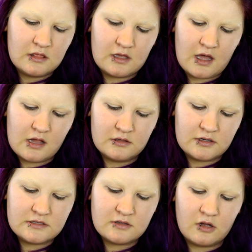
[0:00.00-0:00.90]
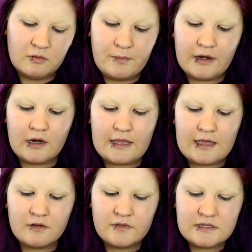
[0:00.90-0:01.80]
The color is called Bare
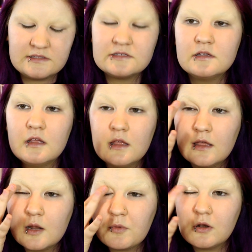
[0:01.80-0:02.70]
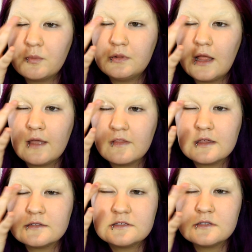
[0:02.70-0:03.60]
Canvas and I'm going to apply
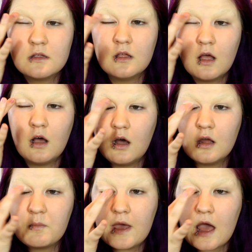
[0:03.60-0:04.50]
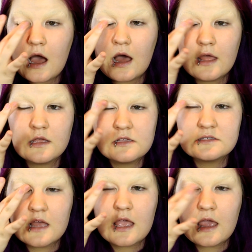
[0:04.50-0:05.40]
this on my eyes